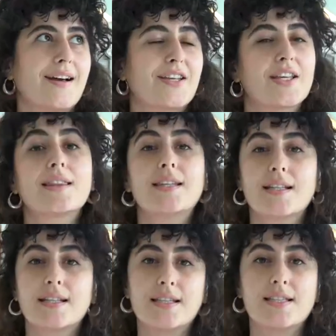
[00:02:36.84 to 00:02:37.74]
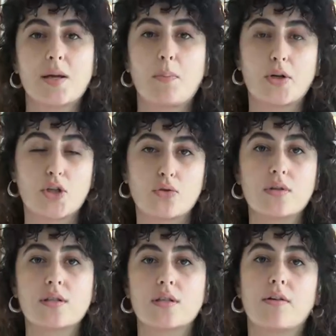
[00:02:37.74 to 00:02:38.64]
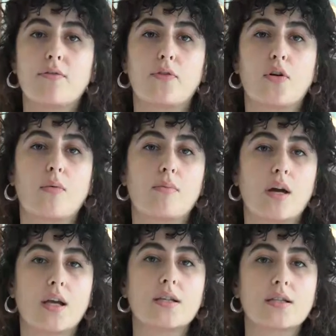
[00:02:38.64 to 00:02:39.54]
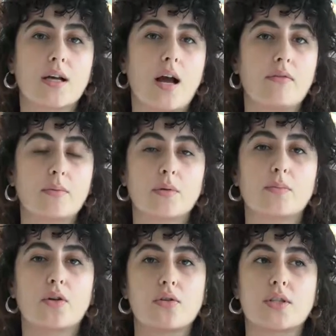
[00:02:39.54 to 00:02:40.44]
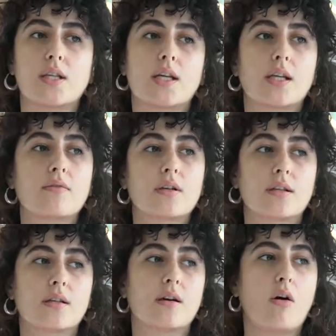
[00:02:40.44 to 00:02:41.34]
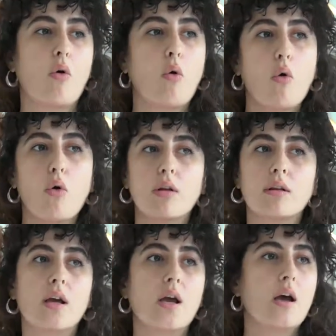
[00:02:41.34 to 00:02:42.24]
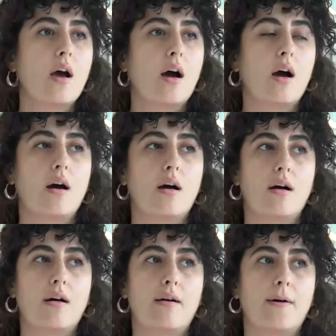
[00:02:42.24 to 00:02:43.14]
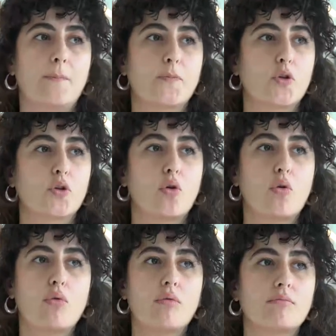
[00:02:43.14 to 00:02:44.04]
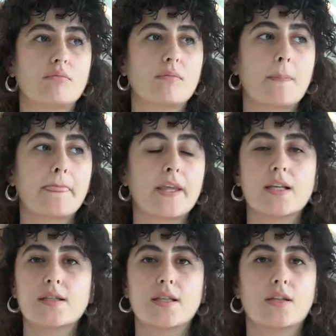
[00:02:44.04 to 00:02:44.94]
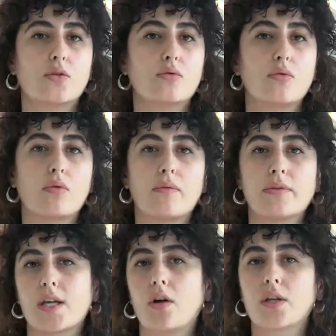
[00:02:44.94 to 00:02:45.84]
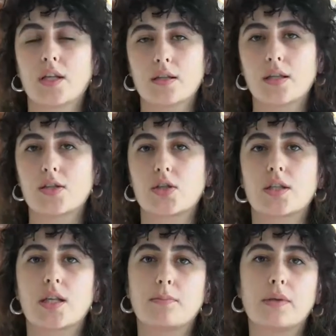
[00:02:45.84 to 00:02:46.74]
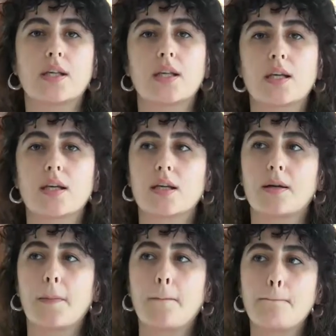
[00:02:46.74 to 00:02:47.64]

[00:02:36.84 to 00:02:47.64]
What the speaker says: get the, this opportunity from Indian government, because they are giving the all you know, things that you without any attention can be here.